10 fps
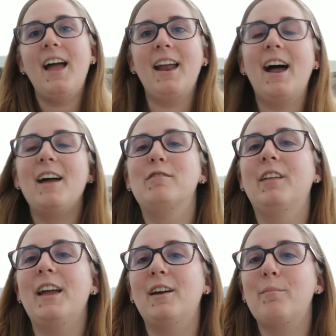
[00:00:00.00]
and I've
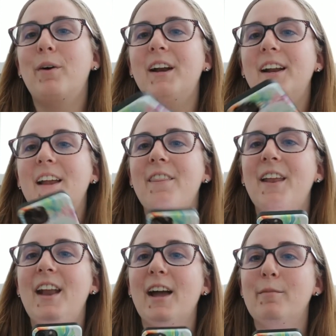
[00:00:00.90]
like put it in
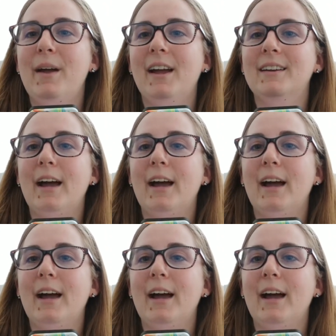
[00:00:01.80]
the neckband.